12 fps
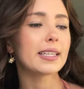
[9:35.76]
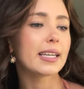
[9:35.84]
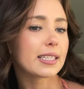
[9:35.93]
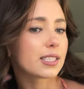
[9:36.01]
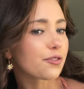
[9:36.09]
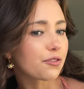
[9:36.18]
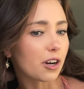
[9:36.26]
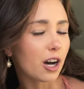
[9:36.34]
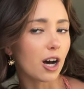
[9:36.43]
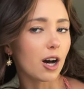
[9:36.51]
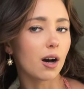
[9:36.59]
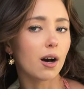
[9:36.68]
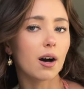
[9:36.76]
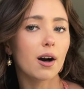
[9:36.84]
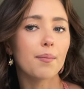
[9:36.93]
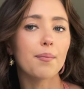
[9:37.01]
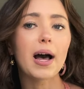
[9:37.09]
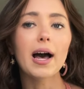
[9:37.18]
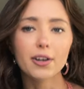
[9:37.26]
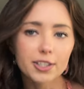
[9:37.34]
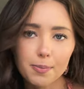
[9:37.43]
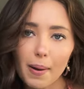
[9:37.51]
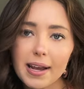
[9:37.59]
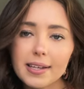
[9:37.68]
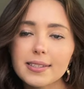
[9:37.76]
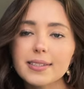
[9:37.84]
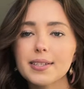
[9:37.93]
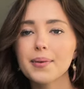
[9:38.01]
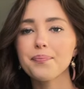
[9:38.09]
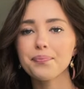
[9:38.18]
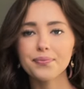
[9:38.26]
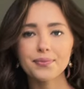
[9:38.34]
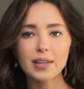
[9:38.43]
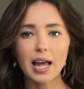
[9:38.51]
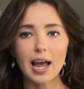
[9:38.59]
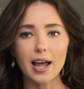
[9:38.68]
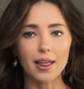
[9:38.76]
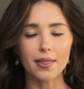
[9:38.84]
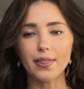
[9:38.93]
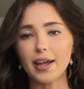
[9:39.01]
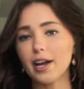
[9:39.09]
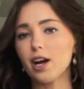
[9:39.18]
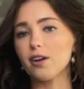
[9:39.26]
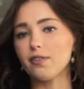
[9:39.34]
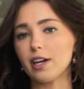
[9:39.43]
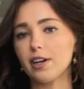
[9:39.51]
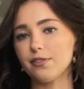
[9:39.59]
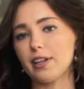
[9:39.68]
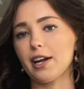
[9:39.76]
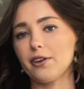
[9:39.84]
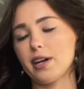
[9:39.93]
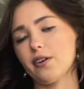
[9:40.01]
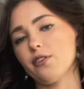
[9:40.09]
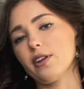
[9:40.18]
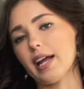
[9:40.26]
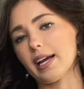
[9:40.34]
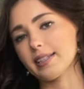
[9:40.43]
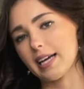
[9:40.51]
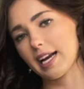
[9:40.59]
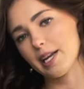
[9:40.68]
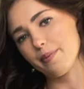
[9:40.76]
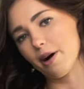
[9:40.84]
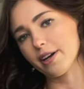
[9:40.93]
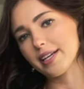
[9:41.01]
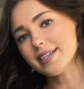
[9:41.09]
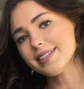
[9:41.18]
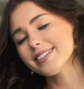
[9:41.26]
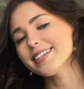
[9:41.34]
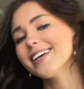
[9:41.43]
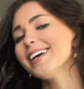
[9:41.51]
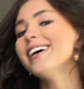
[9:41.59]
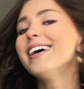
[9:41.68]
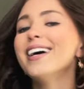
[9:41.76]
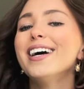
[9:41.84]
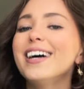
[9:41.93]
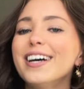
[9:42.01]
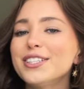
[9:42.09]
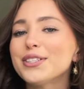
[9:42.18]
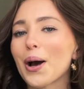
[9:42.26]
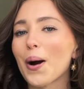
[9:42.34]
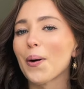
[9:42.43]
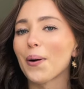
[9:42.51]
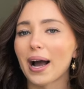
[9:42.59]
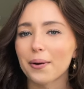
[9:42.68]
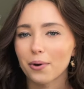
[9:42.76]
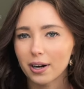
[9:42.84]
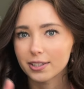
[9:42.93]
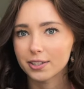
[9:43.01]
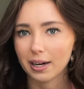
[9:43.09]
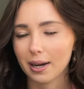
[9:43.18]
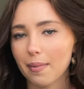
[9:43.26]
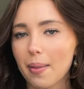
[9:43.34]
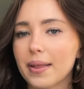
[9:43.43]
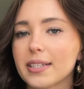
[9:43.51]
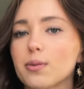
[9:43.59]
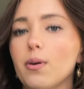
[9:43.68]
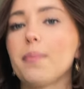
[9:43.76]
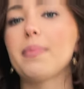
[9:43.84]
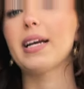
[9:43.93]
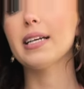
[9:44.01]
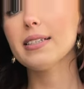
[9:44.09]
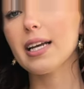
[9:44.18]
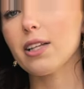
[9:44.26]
is from L Space and they are very flattering for like tiny bodies. So I wanted to recommend this one because like,